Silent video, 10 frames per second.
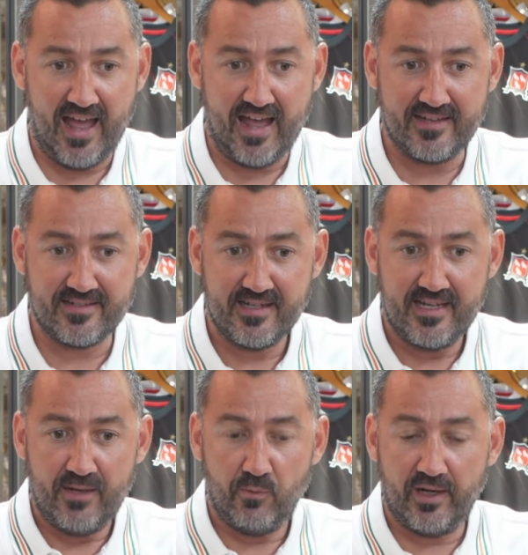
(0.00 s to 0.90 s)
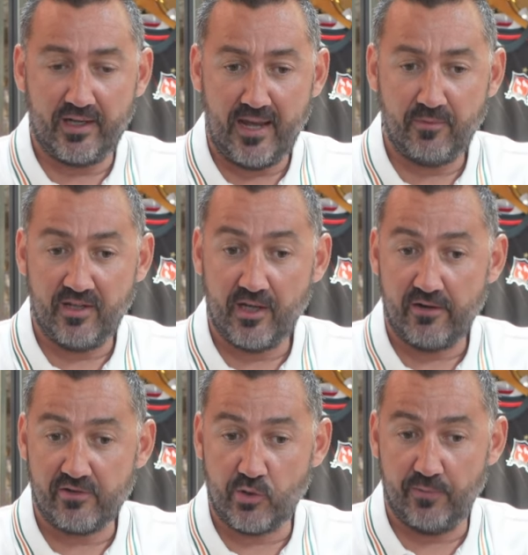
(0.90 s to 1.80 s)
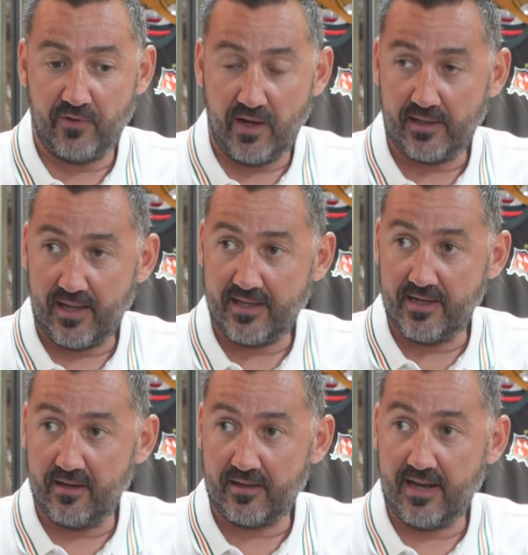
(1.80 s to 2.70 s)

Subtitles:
and when it came to the Irish Cup final that year,